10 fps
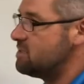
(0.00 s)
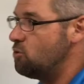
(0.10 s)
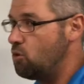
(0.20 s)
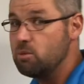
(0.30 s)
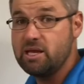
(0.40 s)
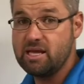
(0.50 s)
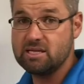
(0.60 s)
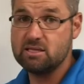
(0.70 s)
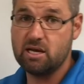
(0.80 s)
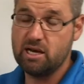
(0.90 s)
And normally
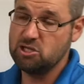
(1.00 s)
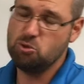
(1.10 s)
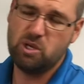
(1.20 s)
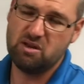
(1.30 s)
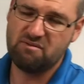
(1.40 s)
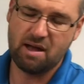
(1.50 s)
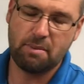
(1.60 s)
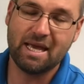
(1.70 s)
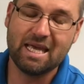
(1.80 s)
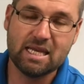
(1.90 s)
that's not an issue. We can divide
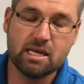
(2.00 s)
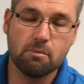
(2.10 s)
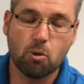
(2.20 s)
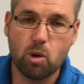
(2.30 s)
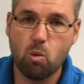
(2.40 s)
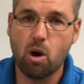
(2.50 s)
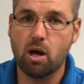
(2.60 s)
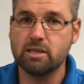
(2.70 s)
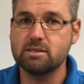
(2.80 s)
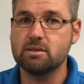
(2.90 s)
by any number we
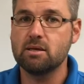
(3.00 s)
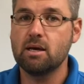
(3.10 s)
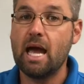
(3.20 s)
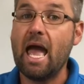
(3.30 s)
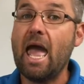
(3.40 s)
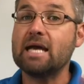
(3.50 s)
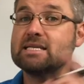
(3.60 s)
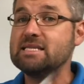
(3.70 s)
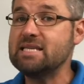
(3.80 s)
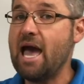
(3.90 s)
want
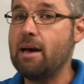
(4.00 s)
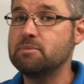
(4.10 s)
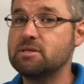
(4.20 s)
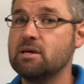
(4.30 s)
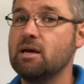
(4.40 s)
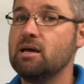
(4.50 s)
except